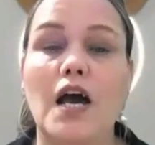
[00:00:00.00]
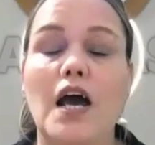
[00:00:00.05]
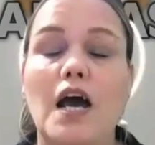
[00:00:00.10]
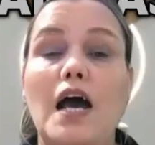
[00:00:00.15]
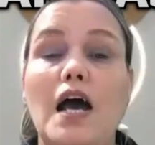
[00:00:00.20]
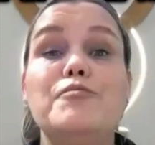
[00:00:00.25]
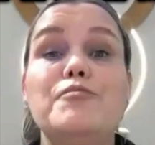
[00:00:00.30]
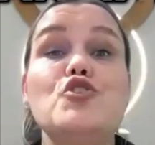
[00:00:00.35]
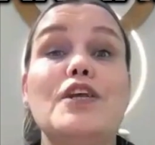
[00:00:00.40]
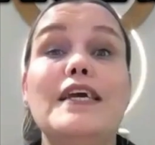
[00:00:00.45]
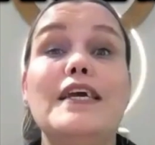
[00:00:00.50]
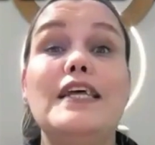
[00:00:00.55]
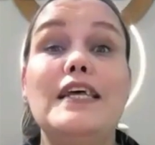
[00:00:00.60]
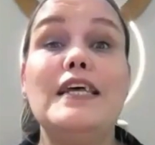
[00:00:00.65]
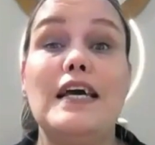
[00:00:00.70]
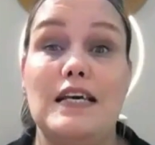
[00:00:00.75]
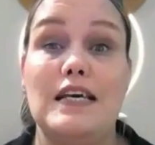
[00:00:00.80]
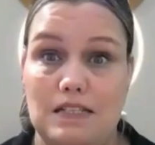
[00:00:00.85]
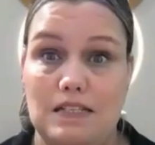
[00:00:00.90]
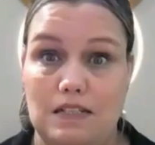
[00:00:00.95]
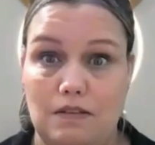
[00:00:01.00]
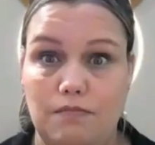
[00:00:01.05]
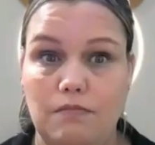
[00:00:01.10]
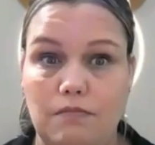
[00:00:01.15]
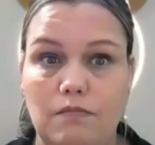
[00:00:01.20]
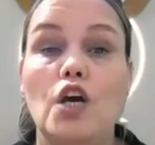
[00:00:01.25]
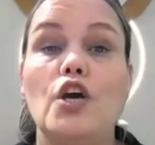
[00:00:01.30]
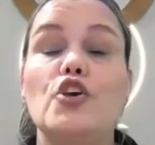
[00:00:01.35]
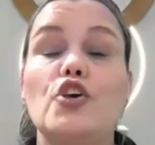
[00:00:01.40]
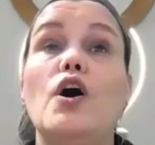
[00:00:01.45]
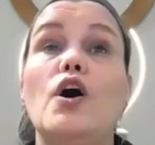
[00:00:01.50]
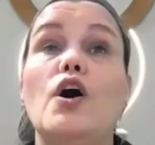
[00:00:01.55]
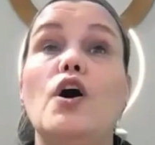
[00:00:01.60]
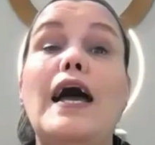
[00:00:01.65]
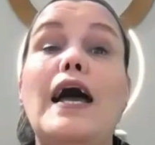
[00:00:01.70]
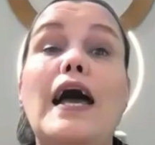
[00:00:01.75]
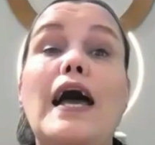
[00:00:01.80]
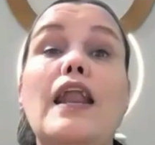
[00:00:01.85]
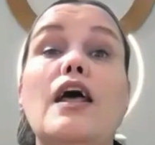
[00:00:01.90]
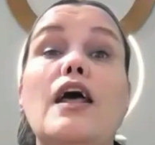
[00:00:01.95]
I'm Jillian Haslam, your
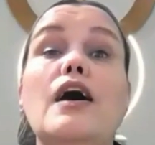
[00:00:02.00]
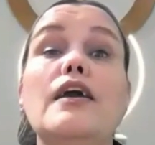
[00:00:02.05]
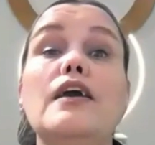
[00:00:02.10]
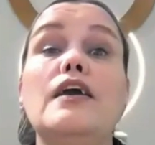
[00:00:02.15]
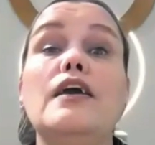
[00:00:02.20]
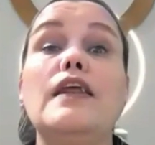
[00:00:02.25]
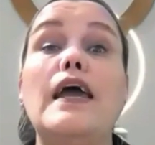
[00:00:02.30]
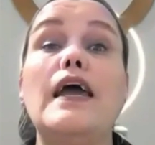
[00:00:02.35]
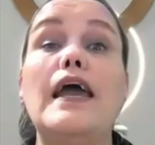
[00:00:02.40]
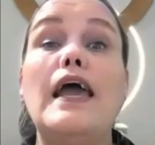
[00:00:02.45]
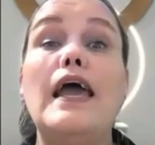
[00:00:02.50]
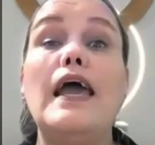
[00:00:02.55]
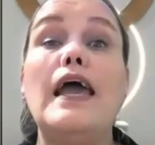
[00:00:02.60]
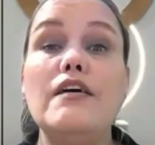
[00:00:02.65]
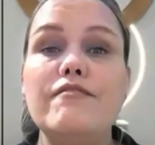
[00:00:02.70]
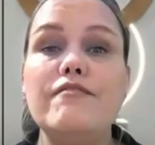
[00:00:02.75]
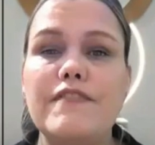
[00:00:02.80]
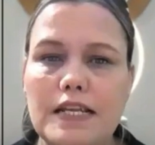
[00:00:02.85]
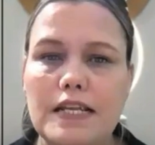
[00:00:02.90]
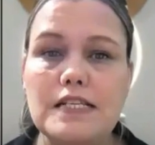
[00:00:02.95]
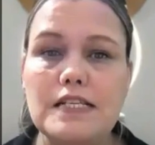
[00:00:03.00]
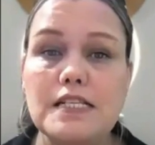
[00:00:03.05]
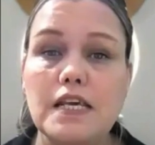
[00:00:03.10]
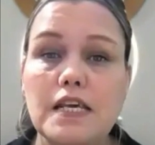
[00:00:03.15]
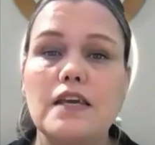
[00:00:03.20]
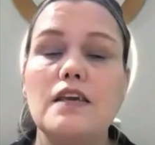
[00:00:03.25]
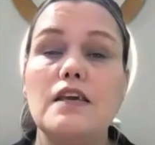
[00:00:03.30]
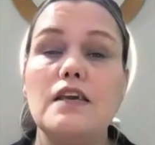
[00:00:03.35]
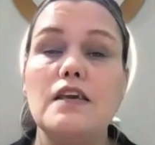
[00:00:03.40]
ally in elevating